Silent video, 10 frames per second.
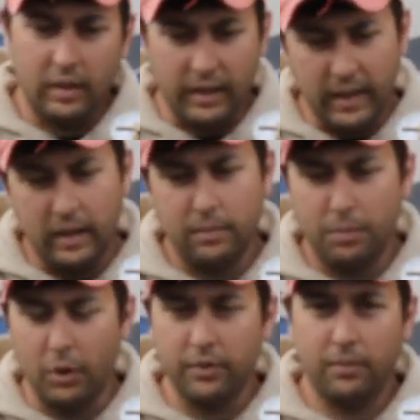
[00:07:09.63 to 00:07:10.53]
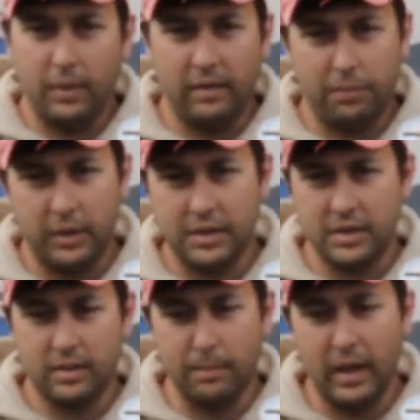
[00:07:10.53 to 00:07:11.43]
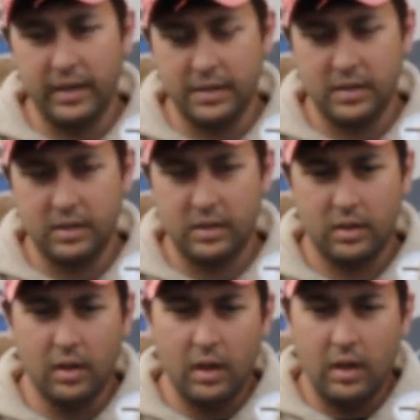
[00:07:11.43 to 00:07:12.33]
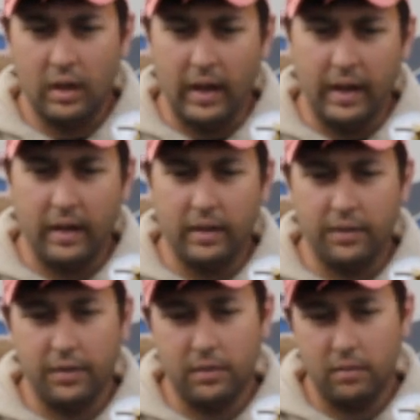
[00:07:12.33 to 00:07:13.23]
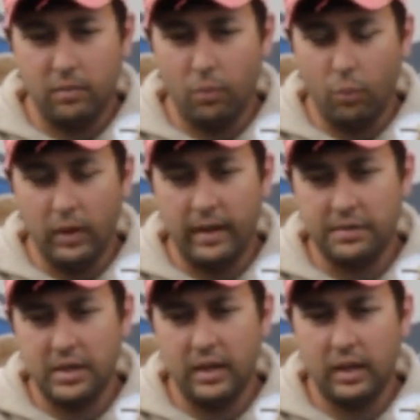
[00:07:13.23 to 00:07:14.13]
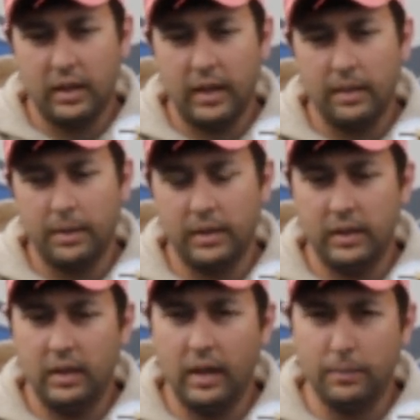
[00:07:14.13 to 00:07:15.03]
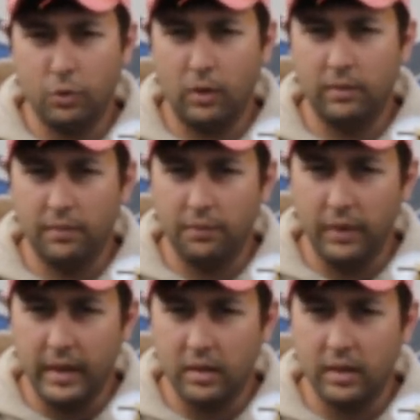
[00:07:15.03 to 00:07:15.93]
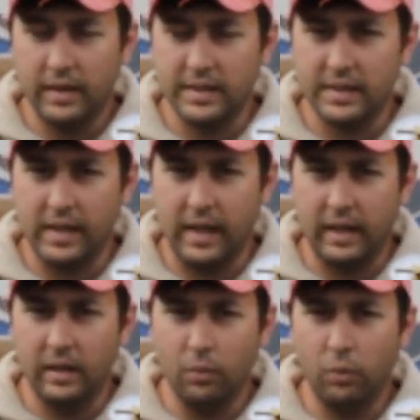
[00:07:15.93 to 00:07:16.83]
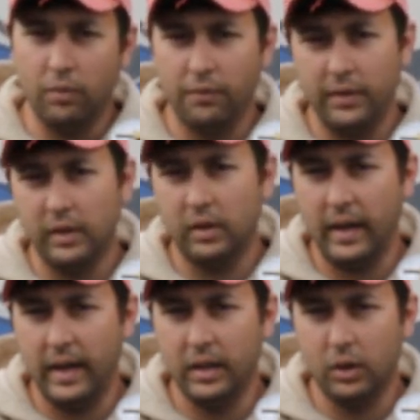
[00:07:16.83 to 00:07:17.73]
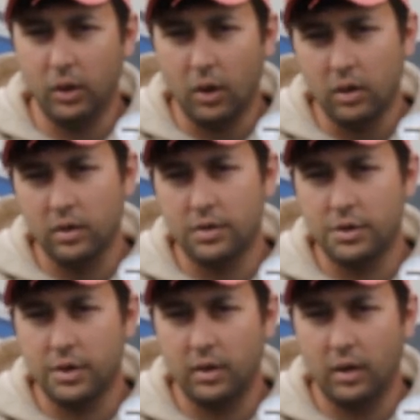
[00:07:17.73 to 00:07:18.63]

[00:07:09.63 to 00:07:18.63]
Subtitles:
again, both of them have pluses and minuses. What I've seen online about the M12 inflator is that it will fill a large